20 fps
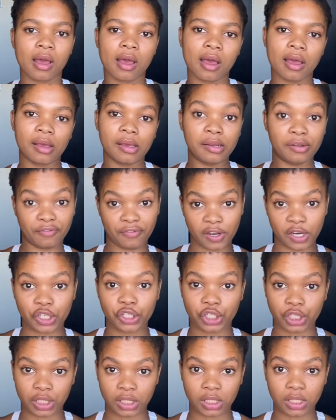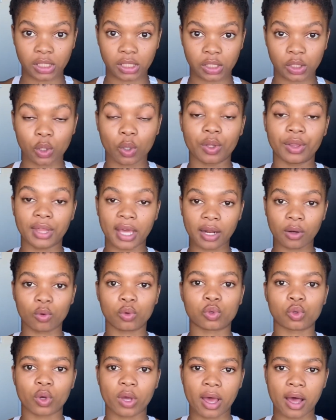infection. So that
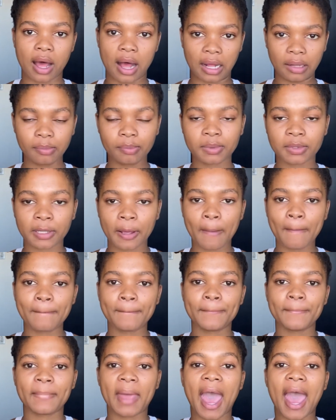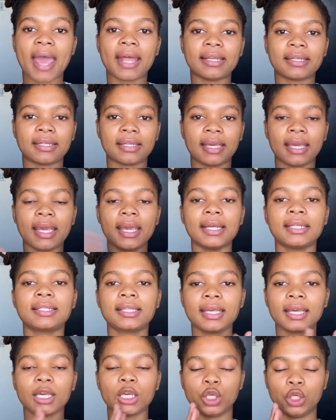also helped. And
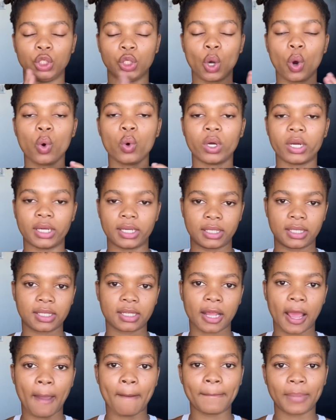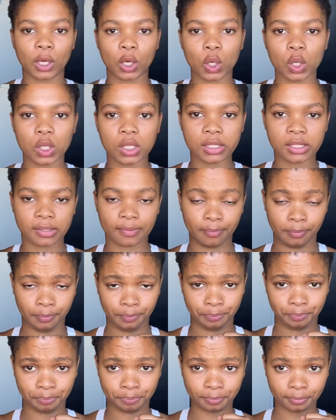eating yogurt, because
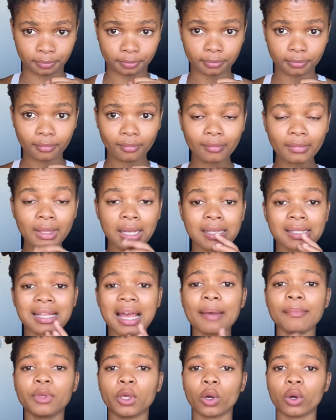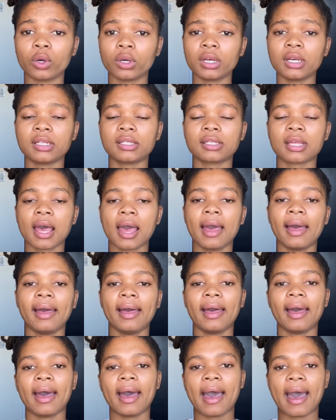some yogurts
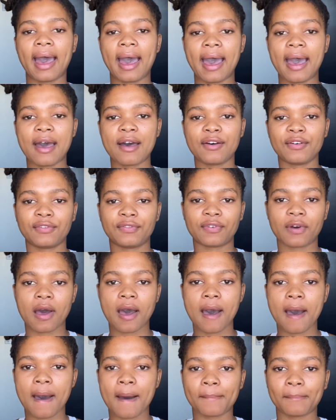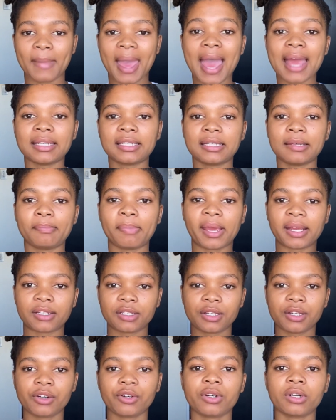have
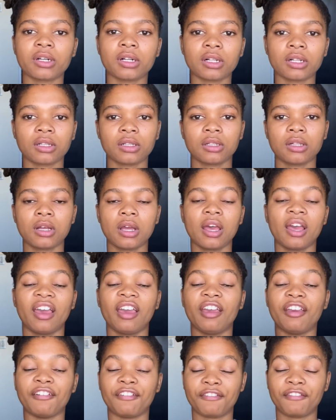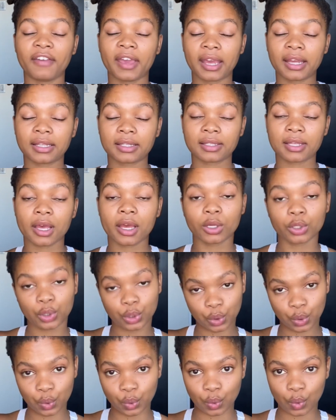antibacterial effects
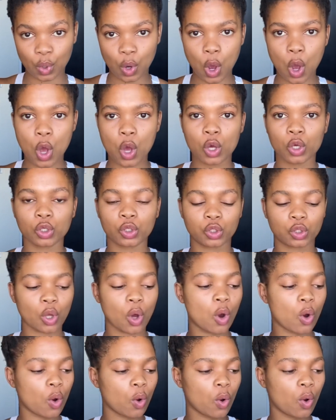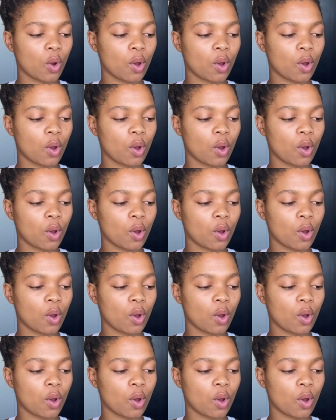too. So